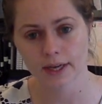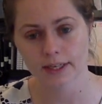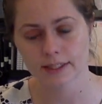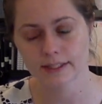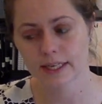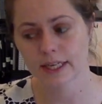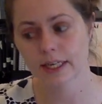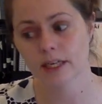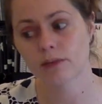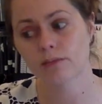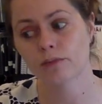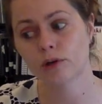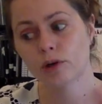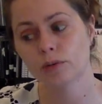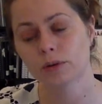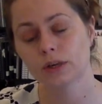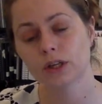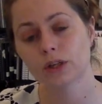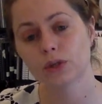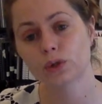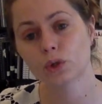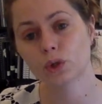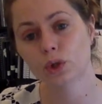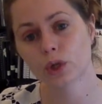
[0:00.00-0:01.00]
Take a
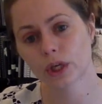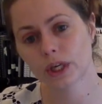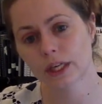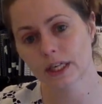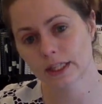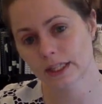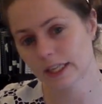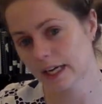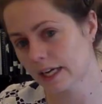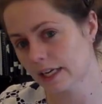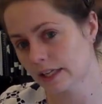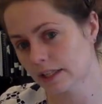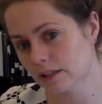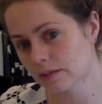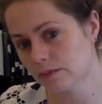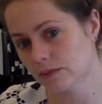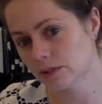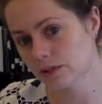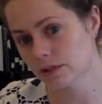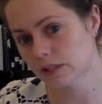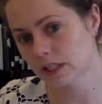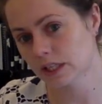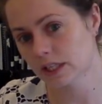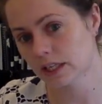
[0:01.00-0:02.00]
moment, look at that in the
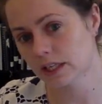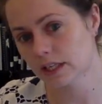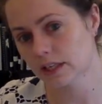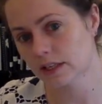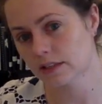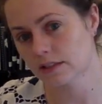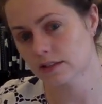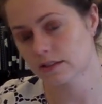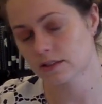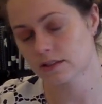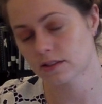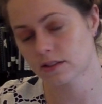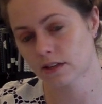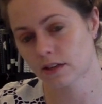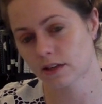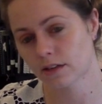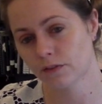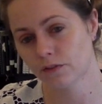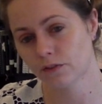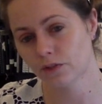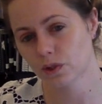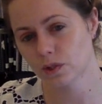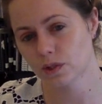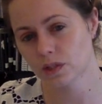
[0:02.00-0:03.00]
music. It's
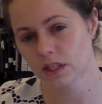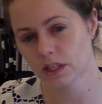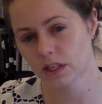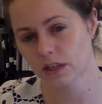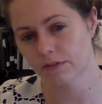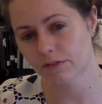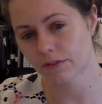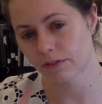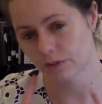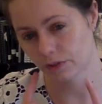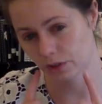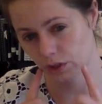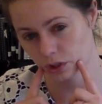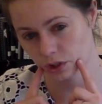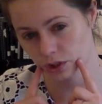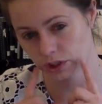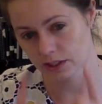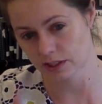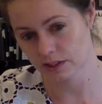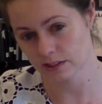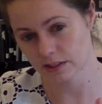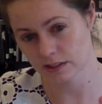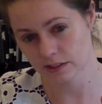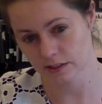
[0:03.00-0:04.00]
confusing if you're
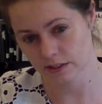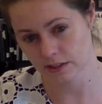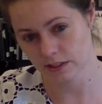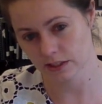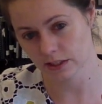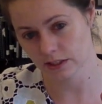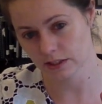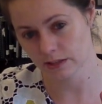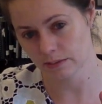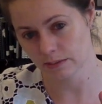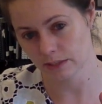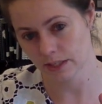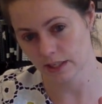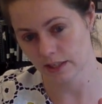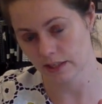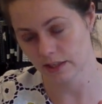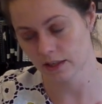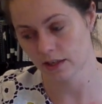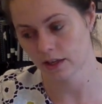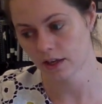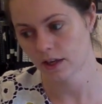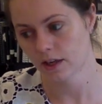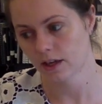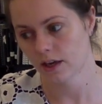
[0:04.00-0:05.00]
just listening to me.